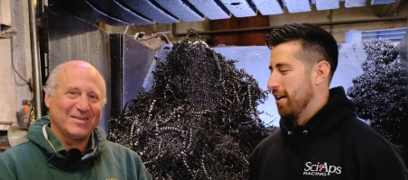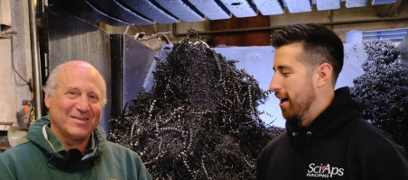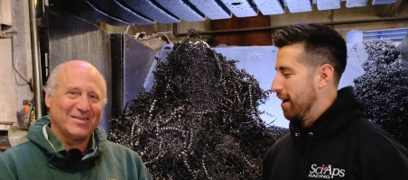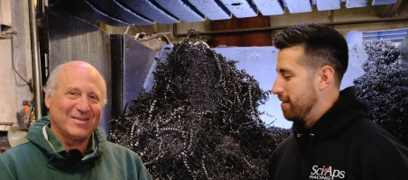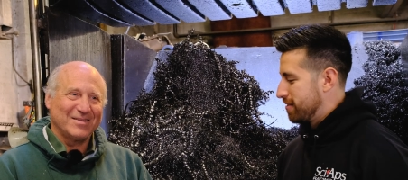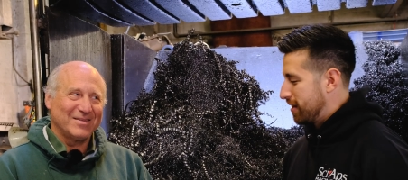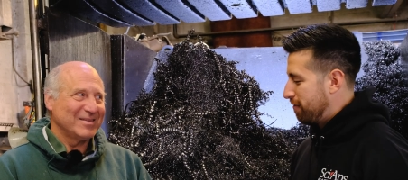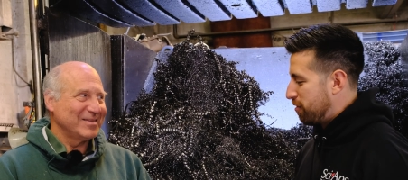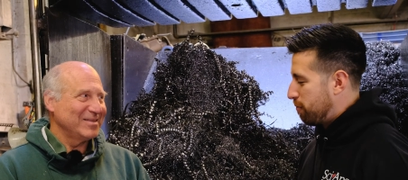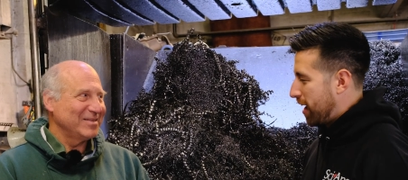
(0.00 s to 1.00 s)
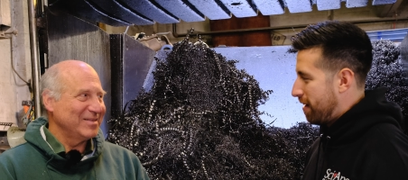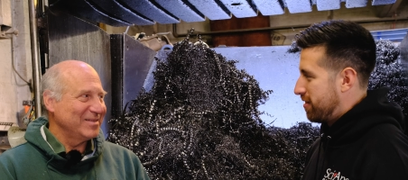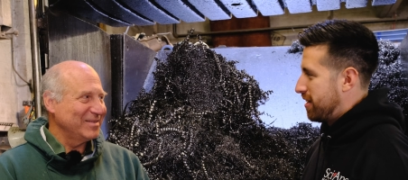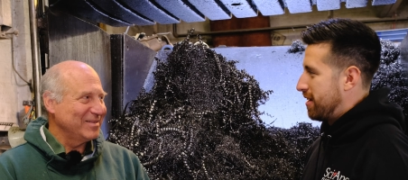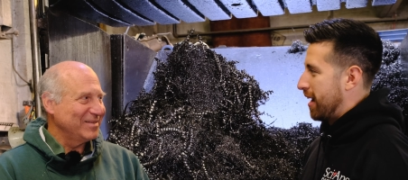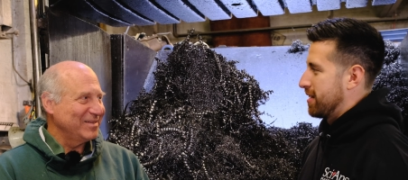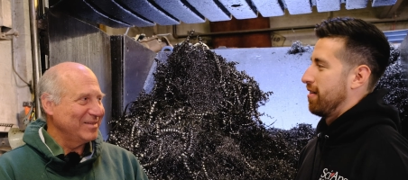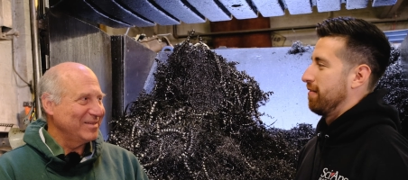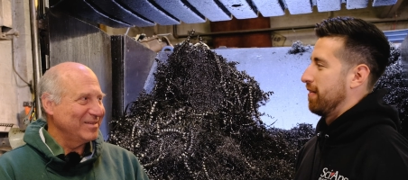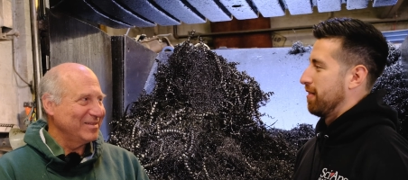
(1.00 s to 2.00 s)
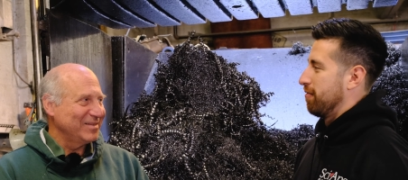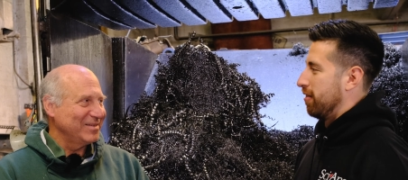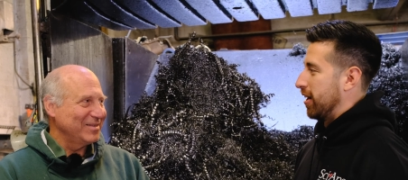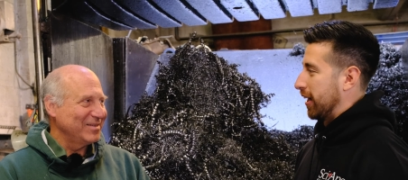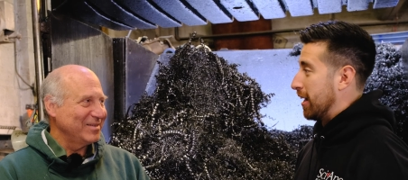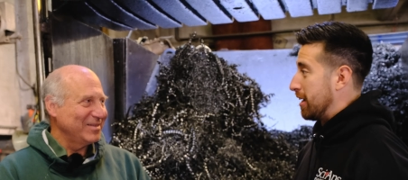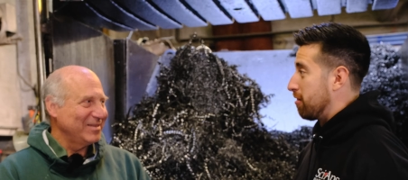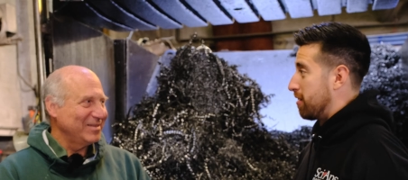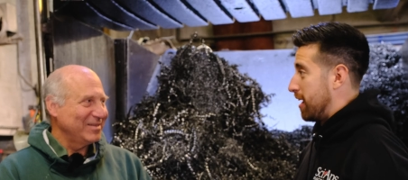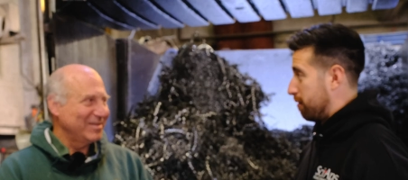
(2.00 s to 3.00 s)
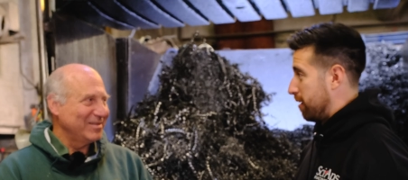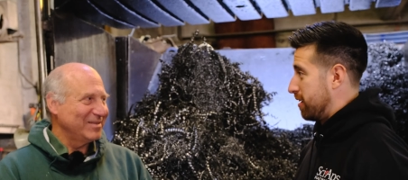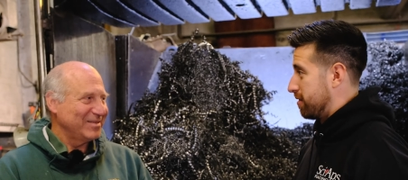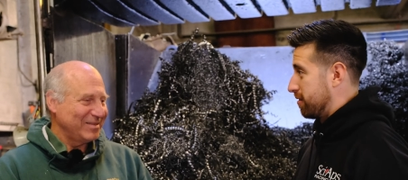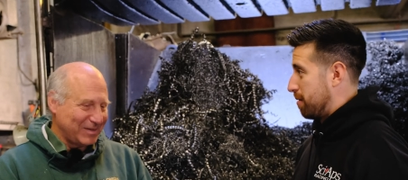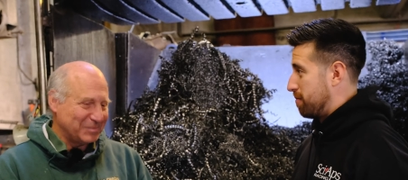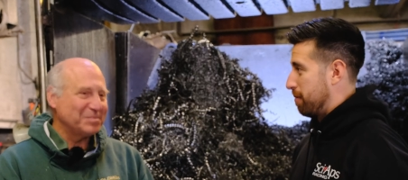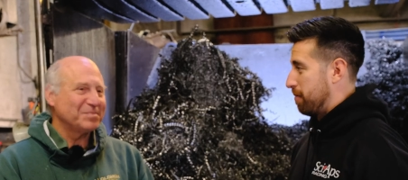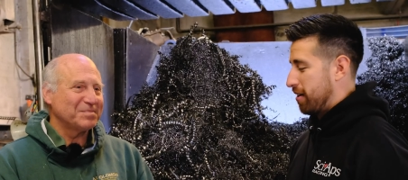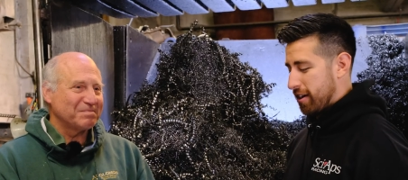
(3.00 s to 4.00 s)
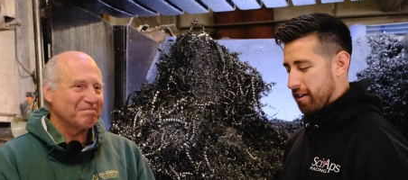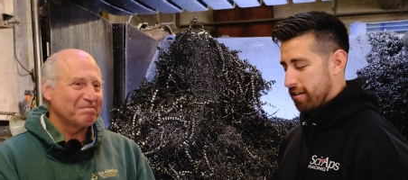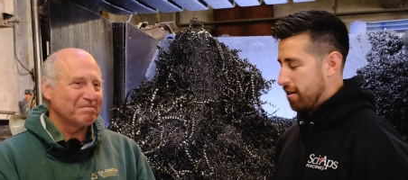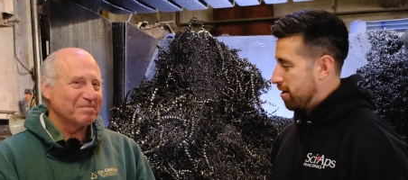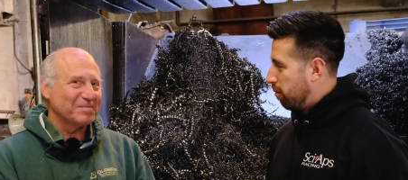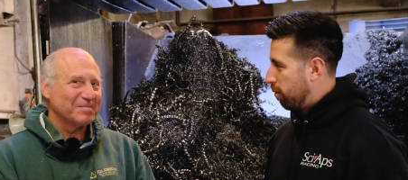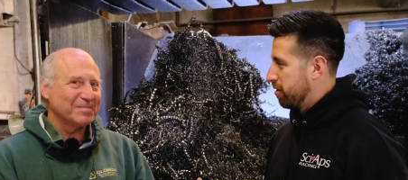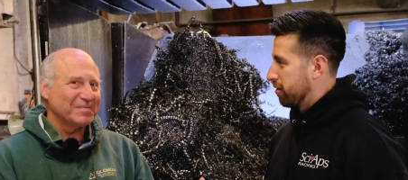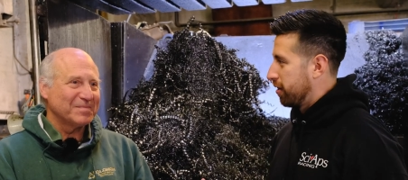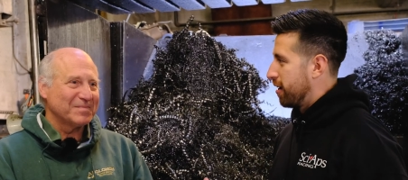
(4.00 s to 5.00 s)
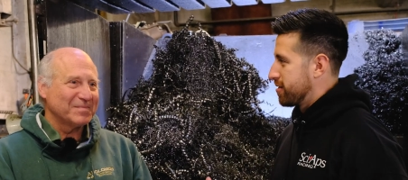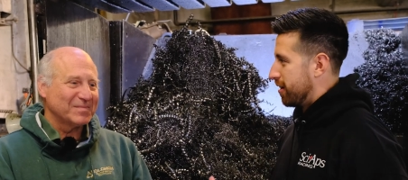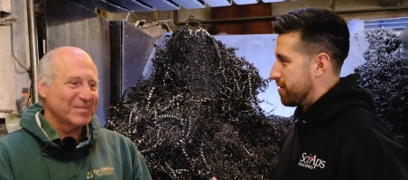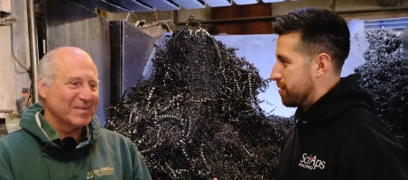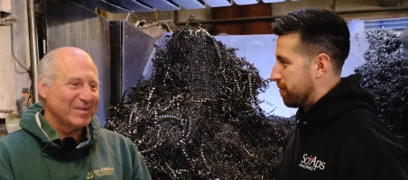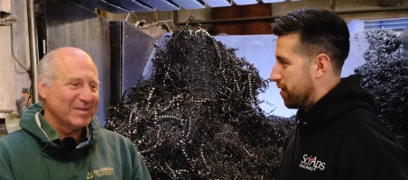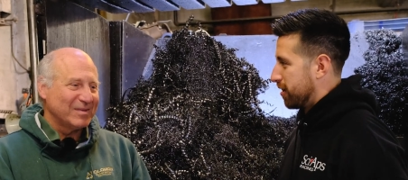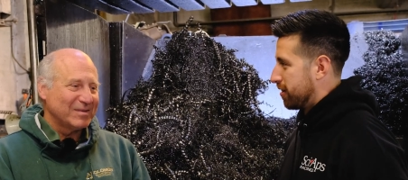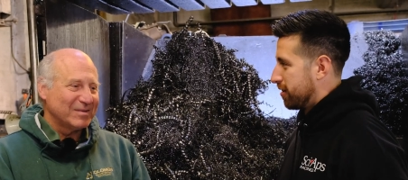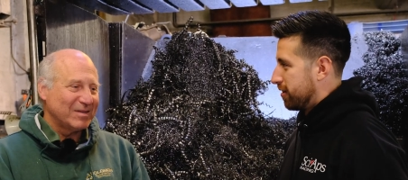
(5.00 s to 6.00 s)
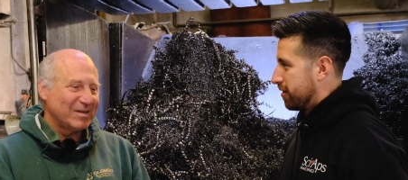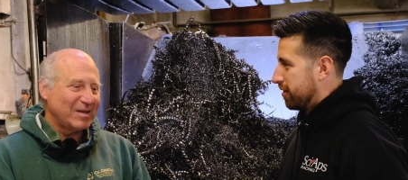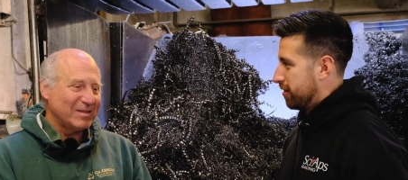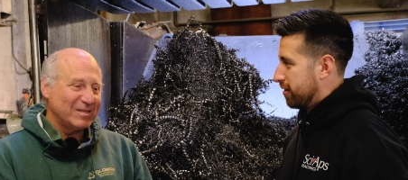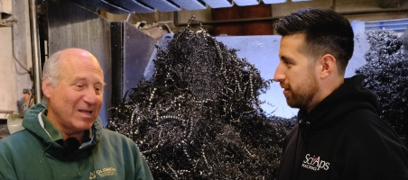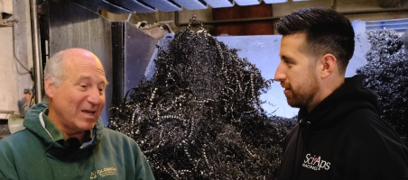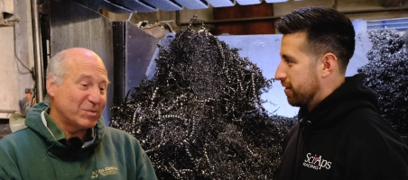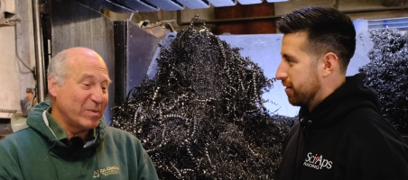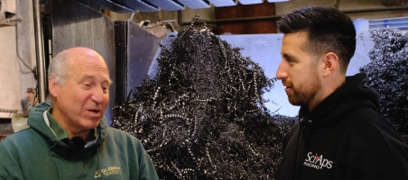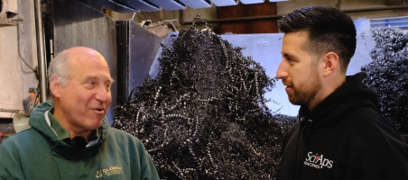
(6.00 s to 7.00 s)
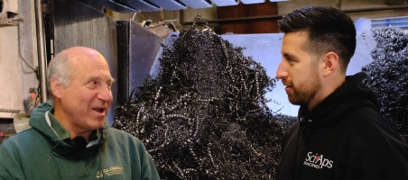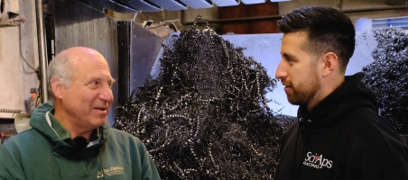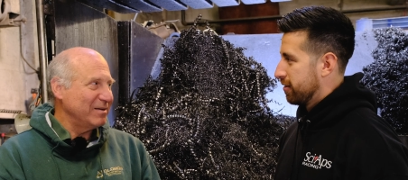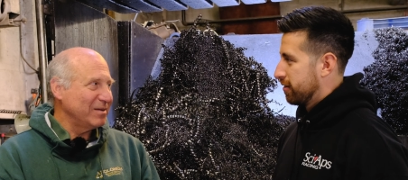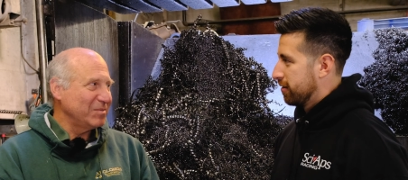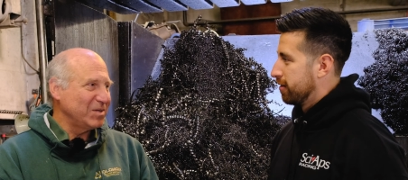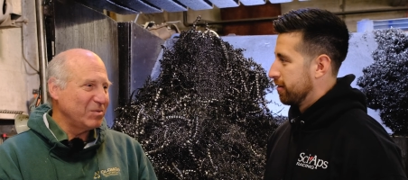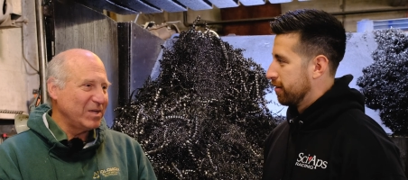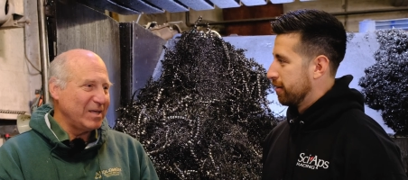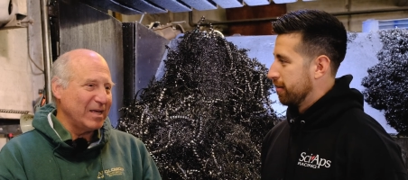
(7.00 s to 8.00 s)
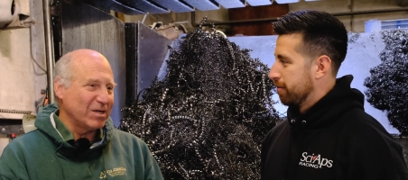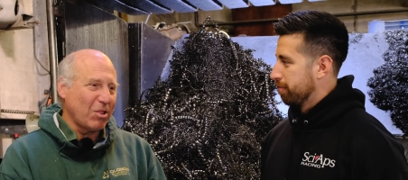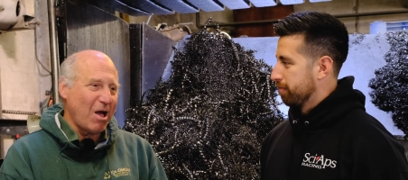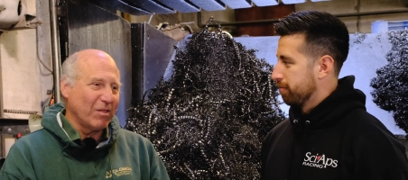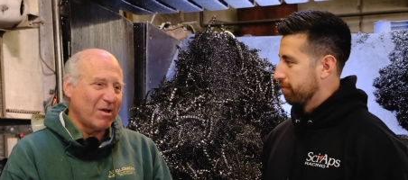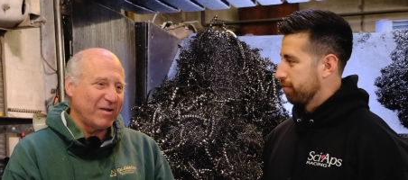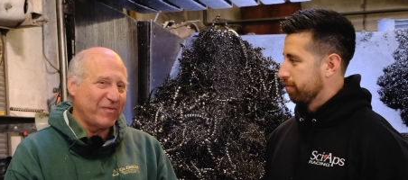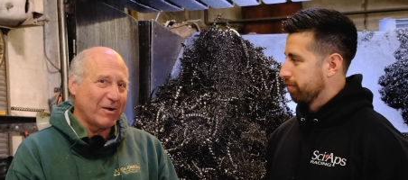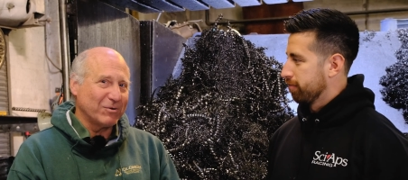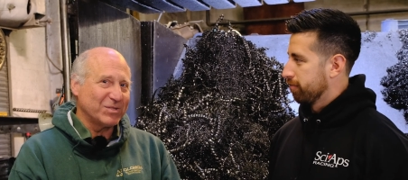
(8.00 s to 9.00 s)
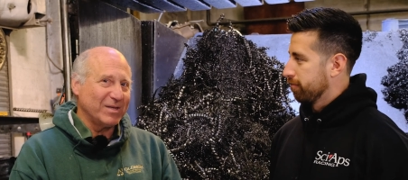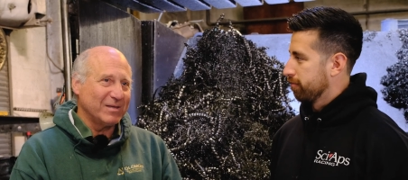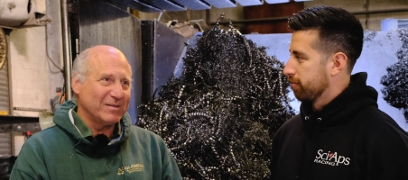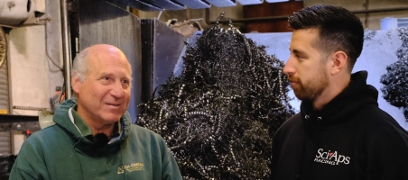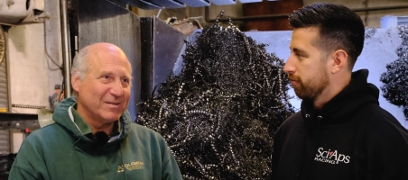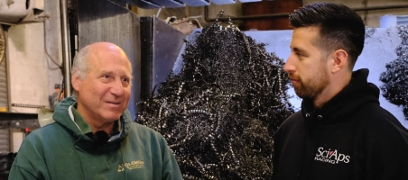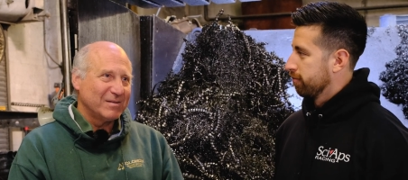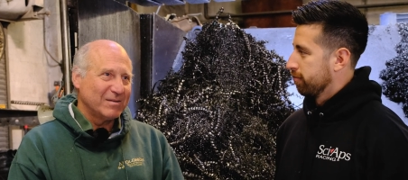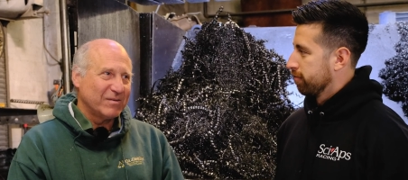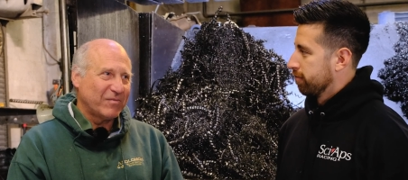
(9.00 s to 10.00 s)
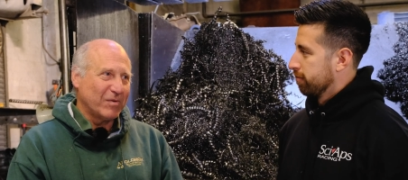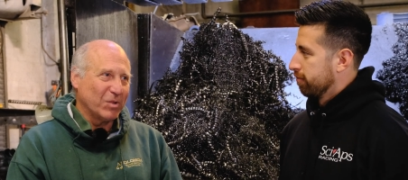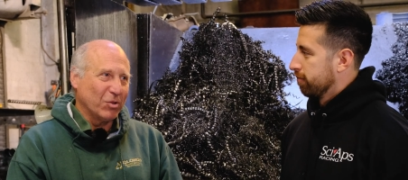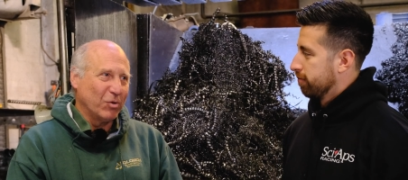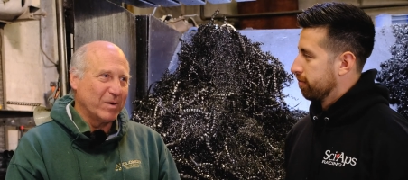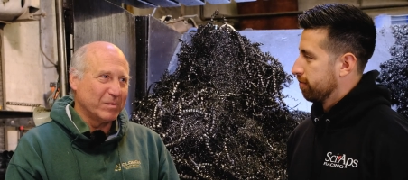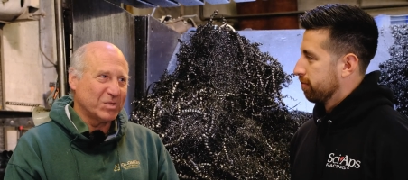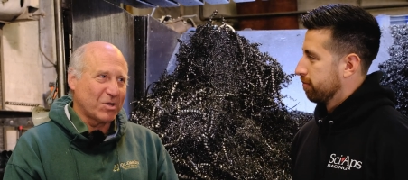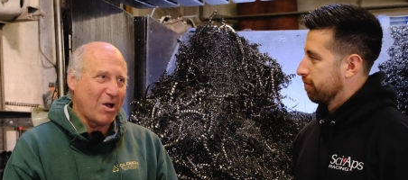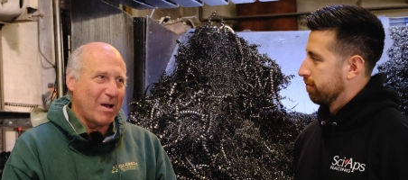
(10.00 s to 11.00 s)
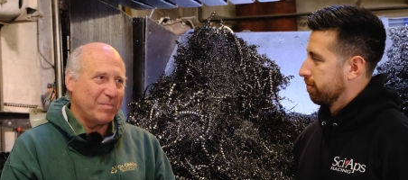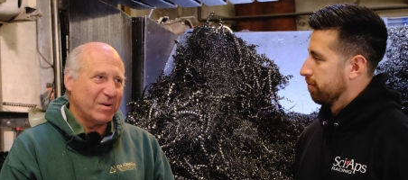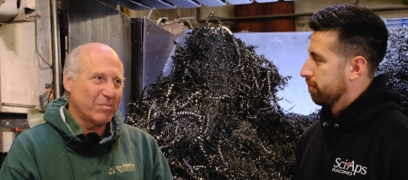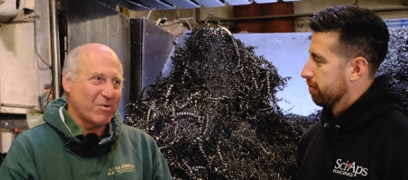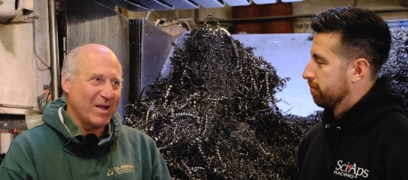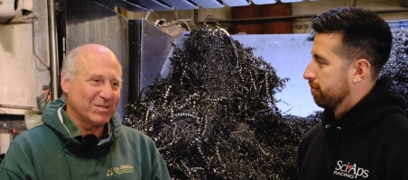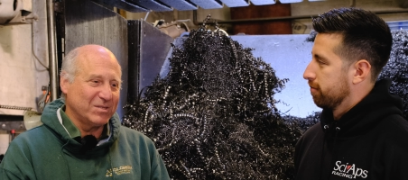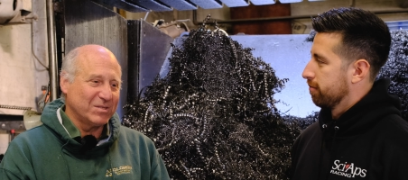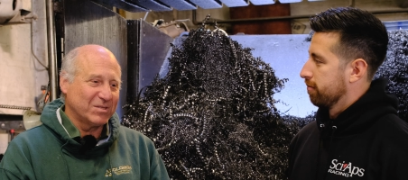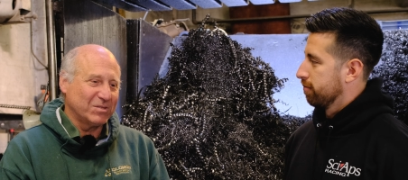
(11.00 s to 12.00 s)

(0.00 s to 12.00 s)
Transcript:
Speaker 1: Uh, Steve, you've had the X550 for like a year now, right? It's yep. coming up on a year. What are your thoughts on it so far?
Speaker 2: No, it's been great. I mean, we handle all non-ferrous here, from aluminum to copper to brasses